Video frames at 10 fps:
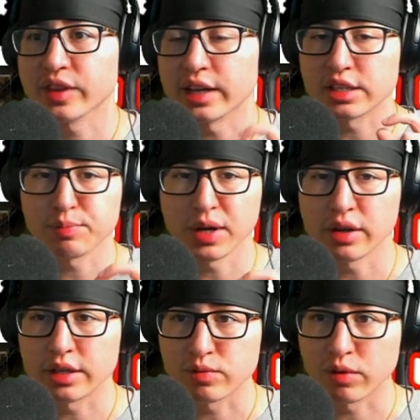
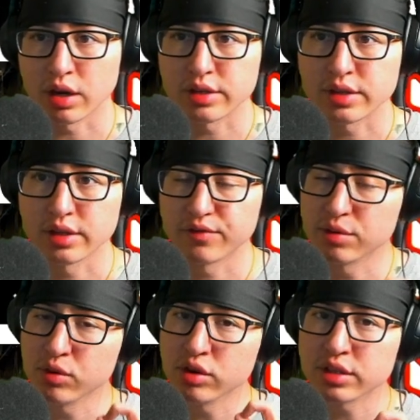experience wise. If
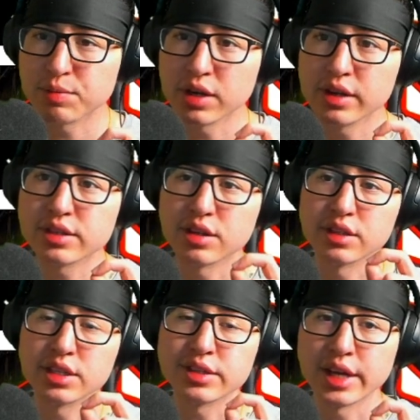you're more experienced
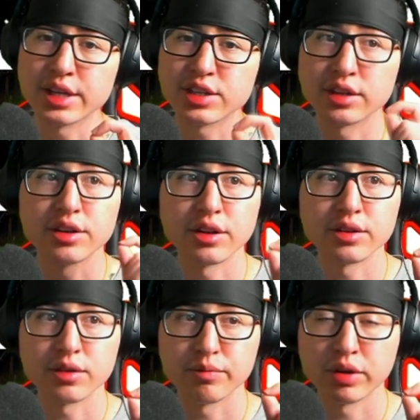on this stage than
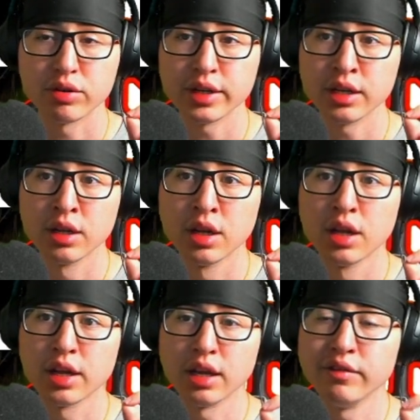another opponent,
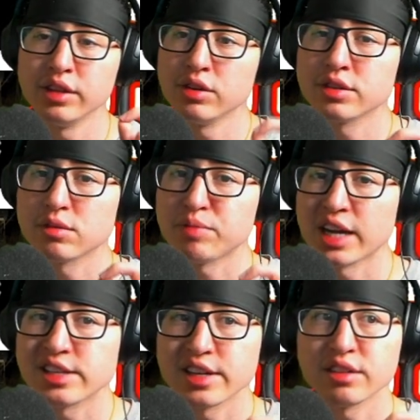even though it's a
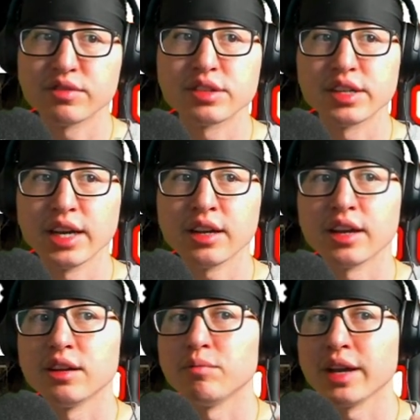bad stage for Snake
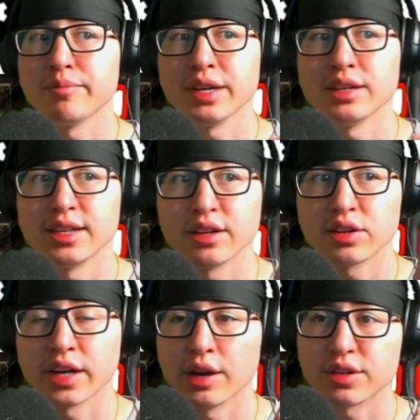and it might be in the
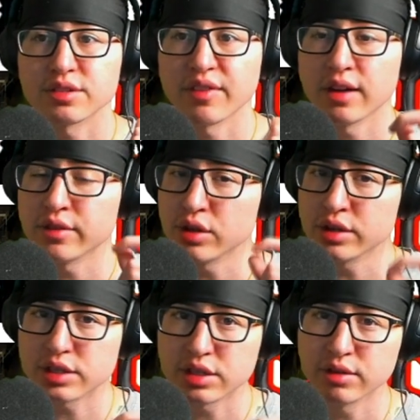other character's favor, you
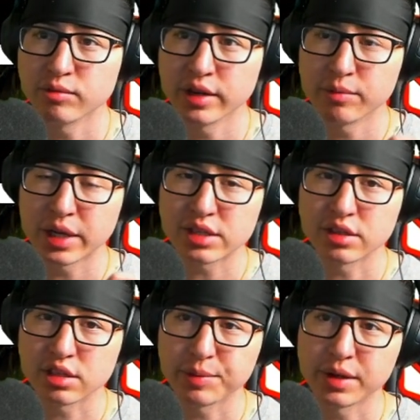could still win based on
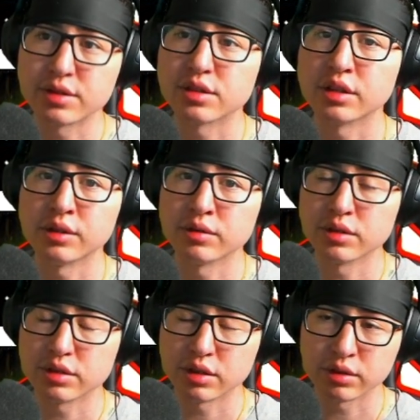experience alone.
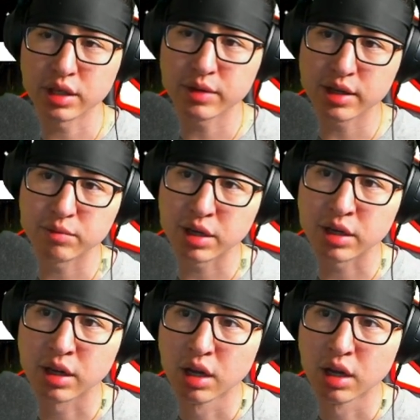So keep that in mind.